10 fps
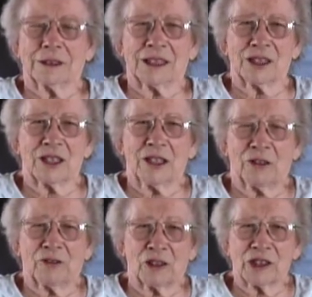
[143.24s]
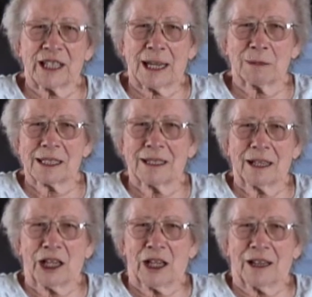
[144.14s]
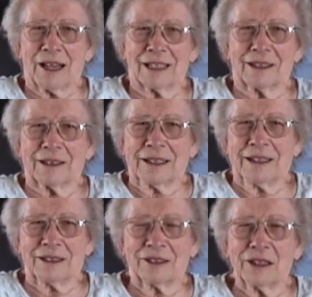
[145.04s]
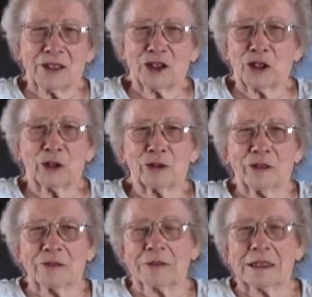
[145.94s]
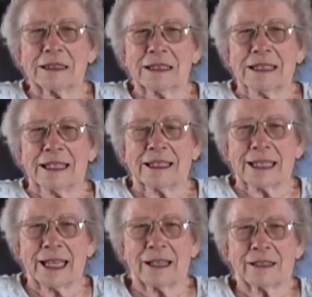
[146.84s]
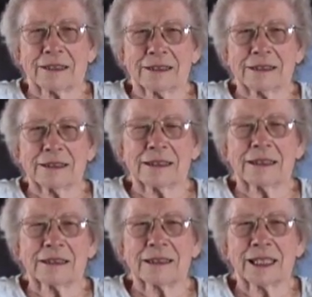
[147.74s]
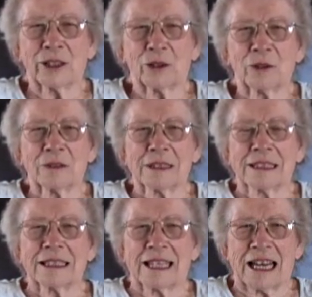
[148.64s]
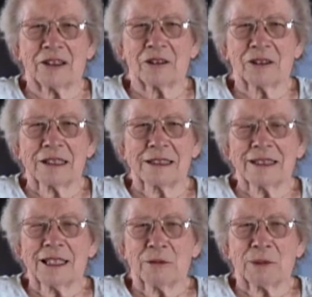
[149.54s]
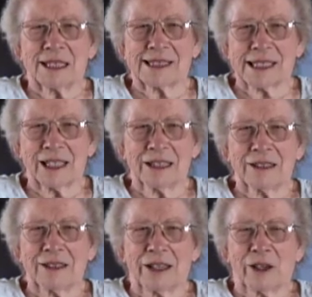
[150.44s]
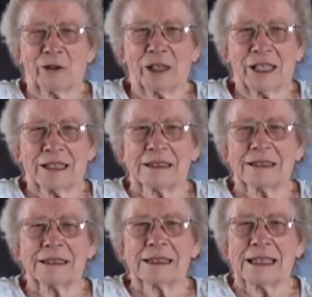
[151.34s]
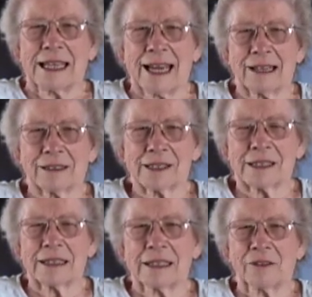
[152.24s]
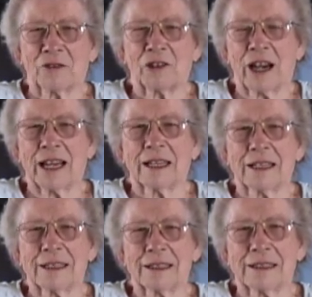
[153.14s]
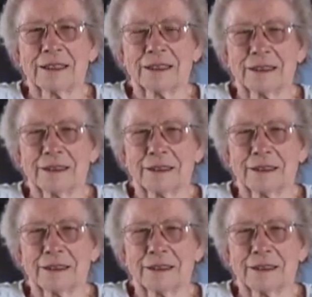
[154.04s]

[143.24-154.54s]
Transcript: Just their first names, sure. like uh, June, Helen, Leo, Catherine, Bessie, Rhea, Alice and Frank. Uh-huh.